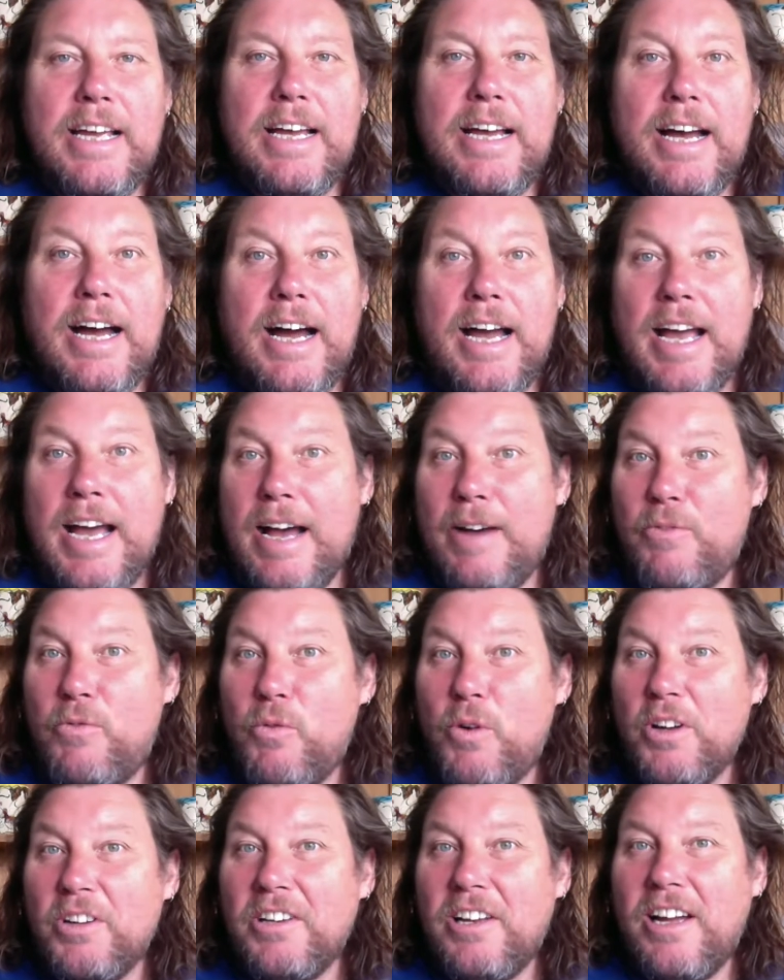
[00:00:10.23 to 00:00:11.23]
I have
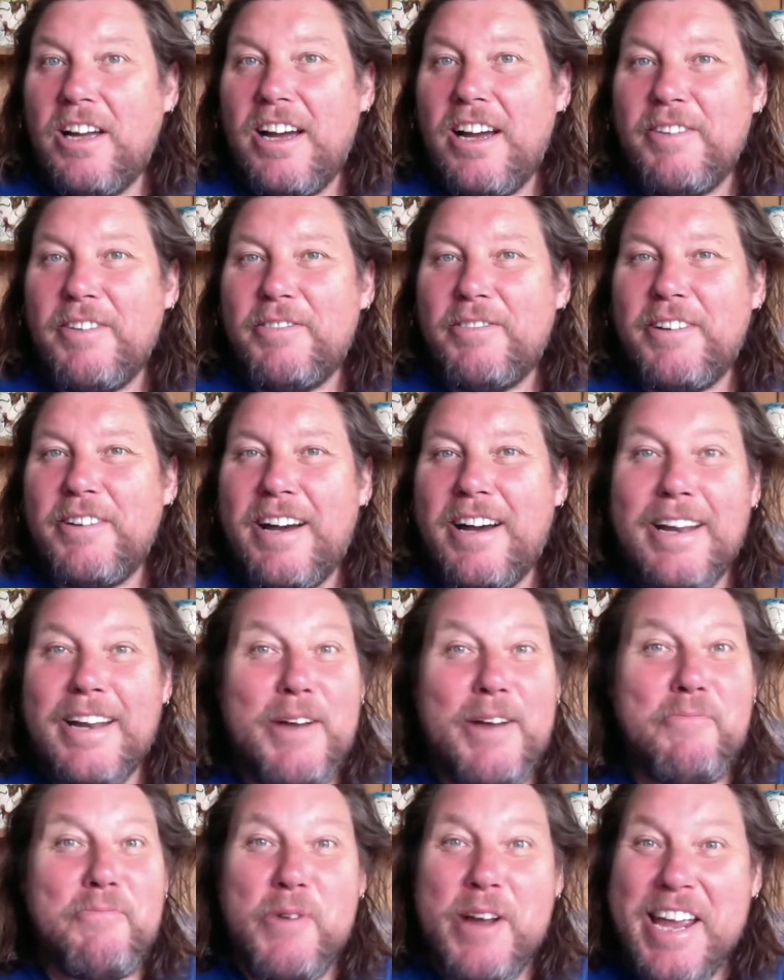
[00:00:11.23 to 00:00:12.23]
one life, and
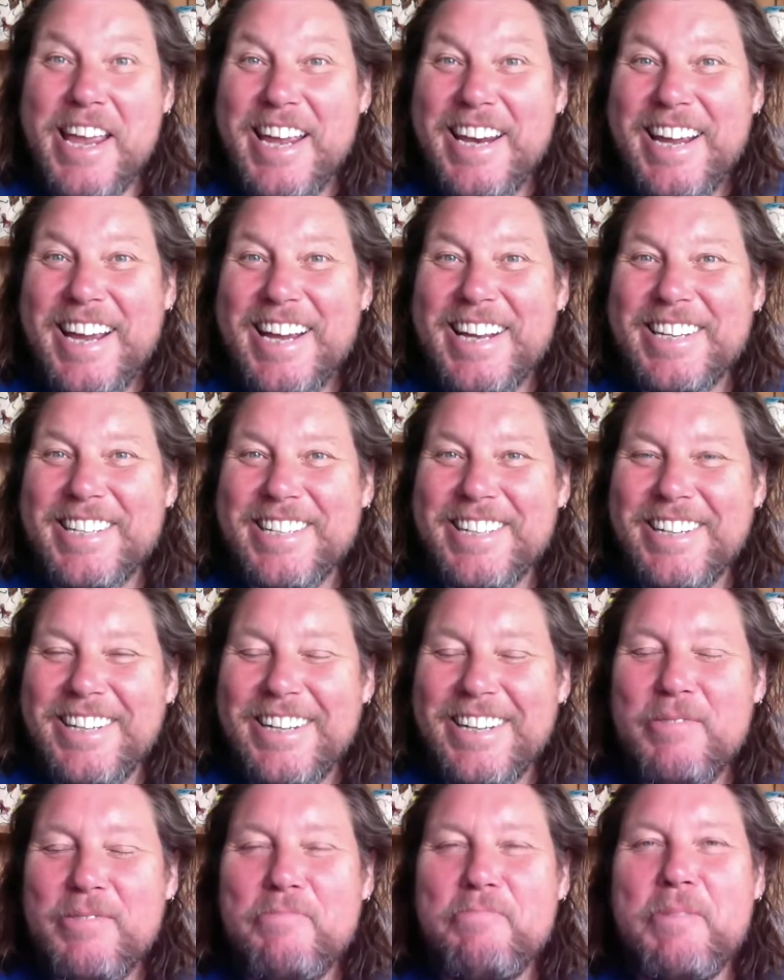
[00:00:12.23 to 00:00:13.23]
I'm winging it
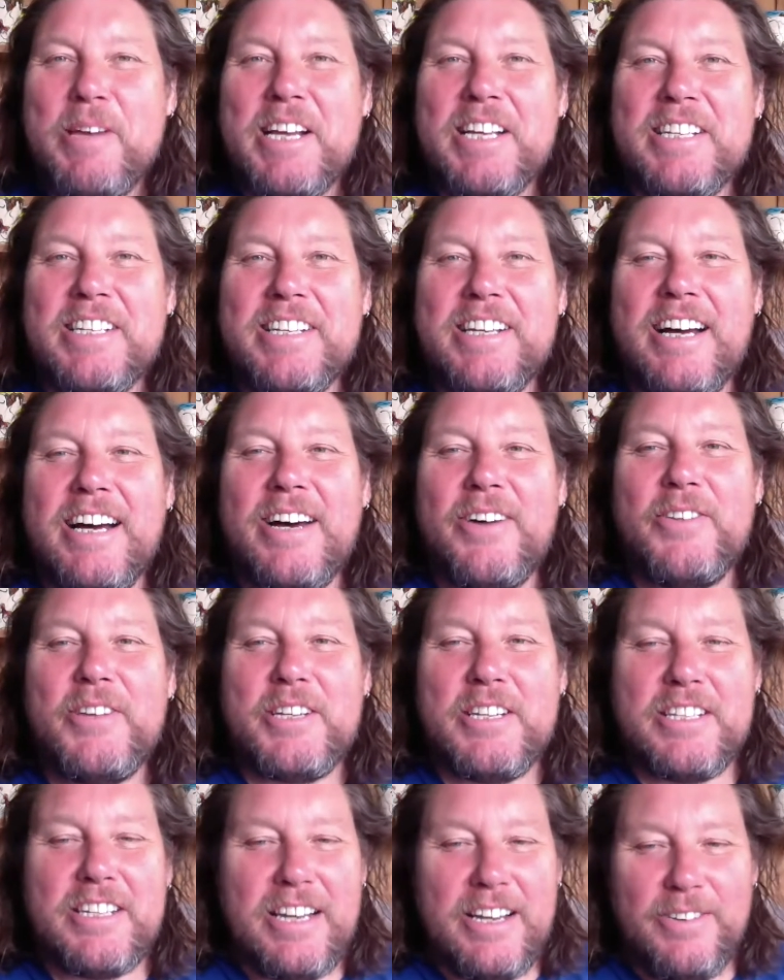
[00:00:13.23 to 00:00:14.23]
big style.
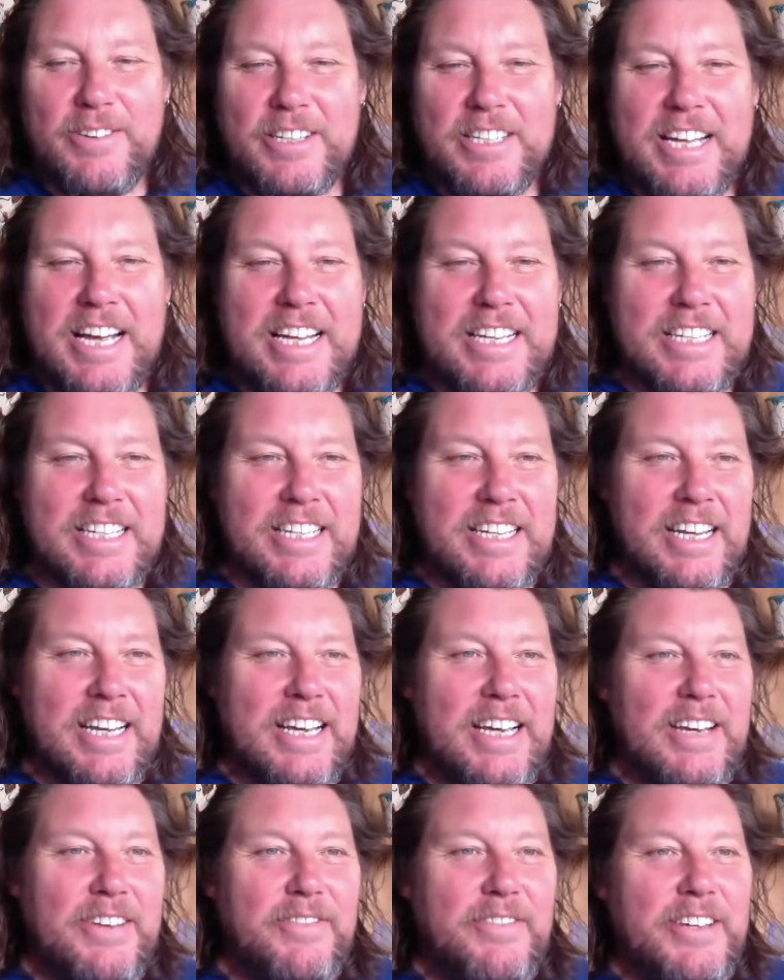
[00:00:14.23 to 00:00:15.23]
This is a little test
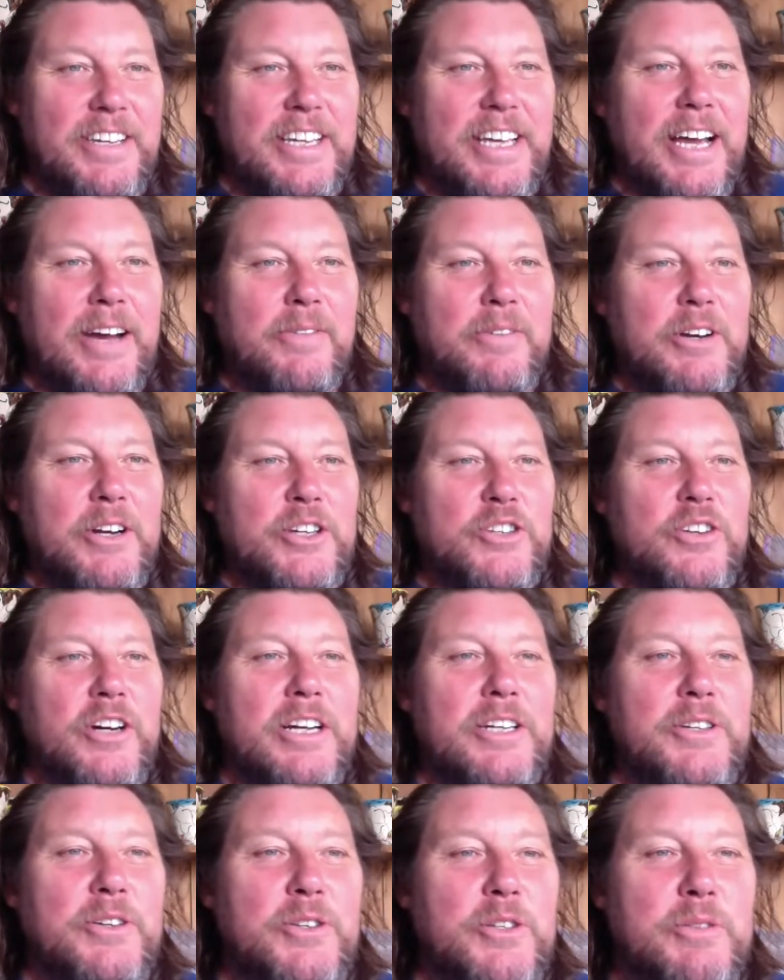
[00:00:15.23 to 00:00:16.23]
video. I'm going to try
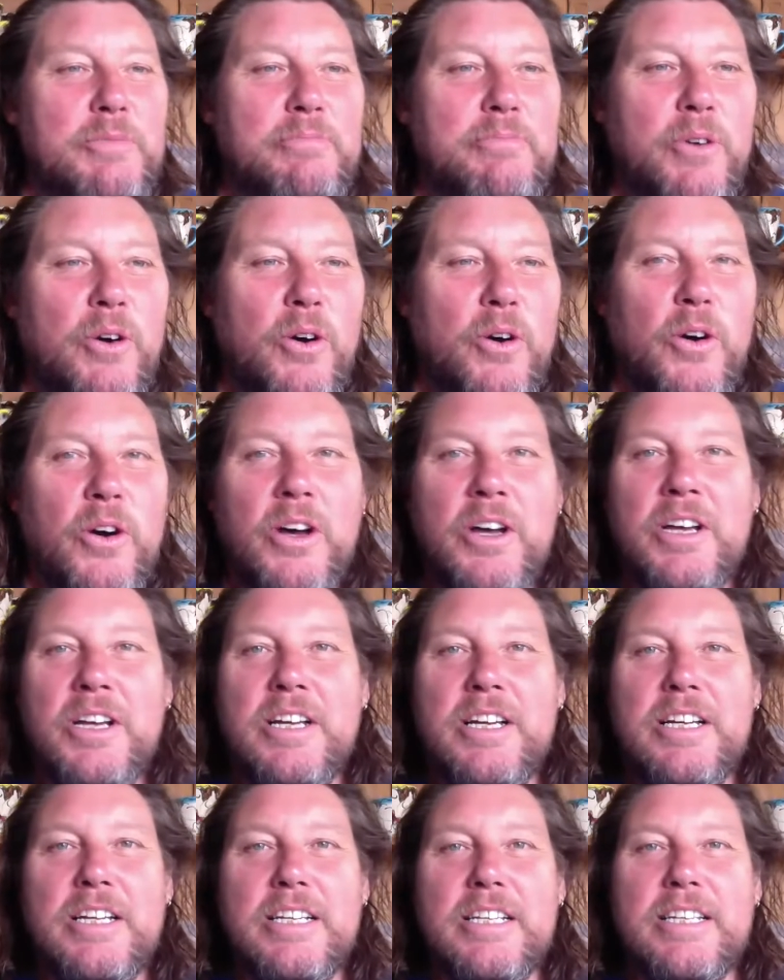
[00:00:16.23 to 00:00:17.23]
and do some more
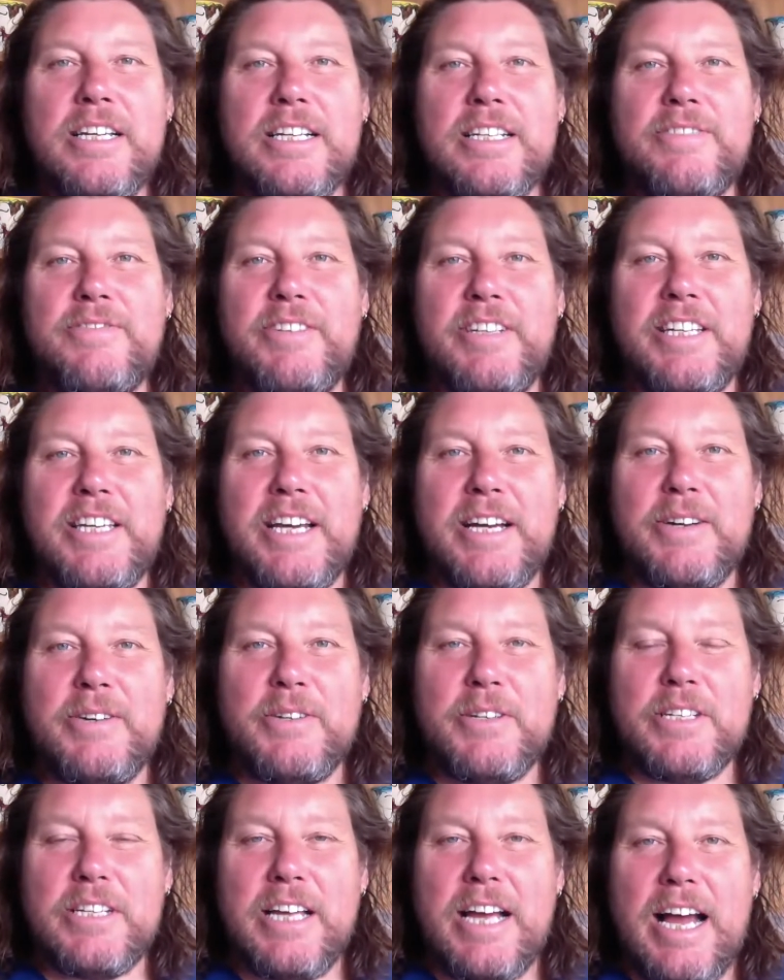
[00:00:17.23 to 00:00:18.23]
test
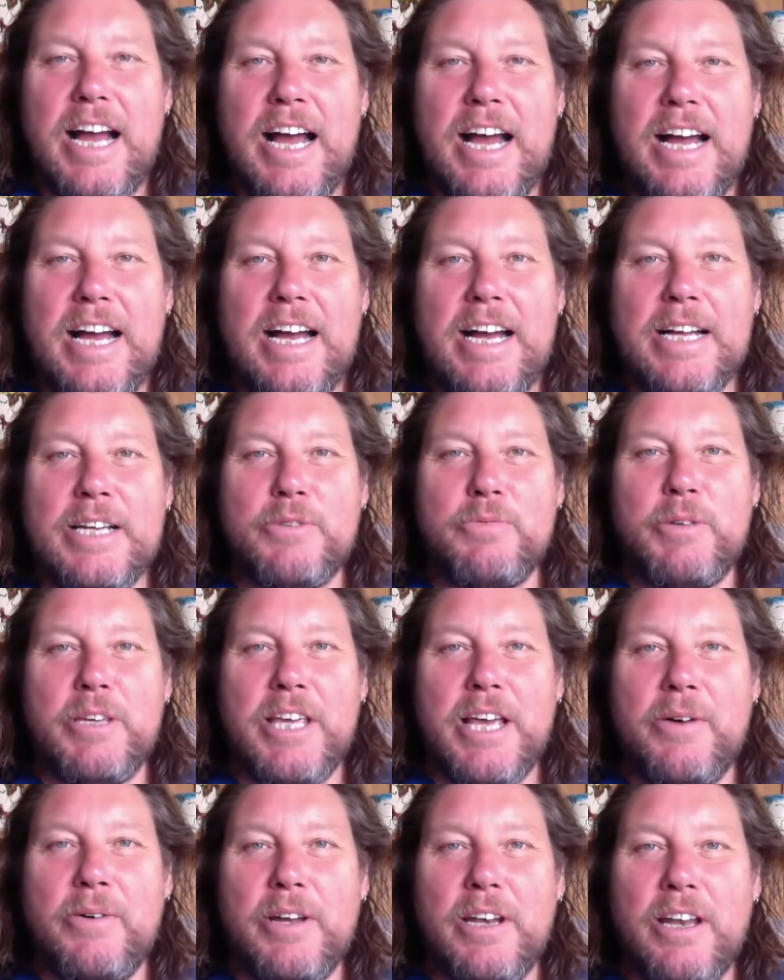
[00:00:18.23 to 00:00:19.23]
videos as we
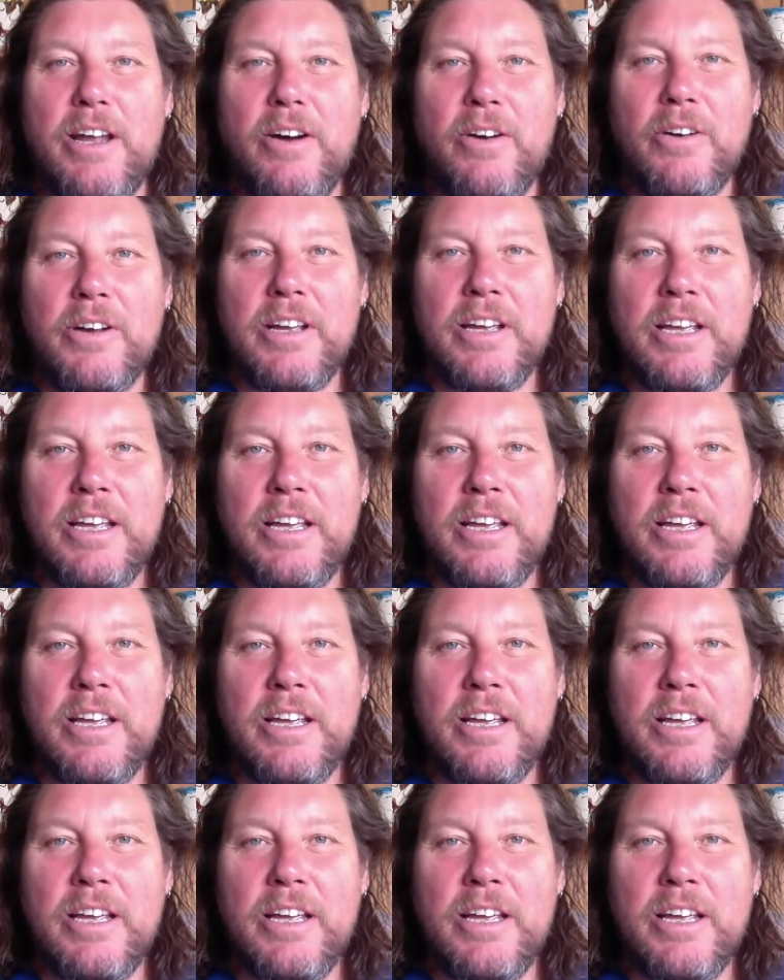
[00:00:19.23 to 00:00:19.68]
go along.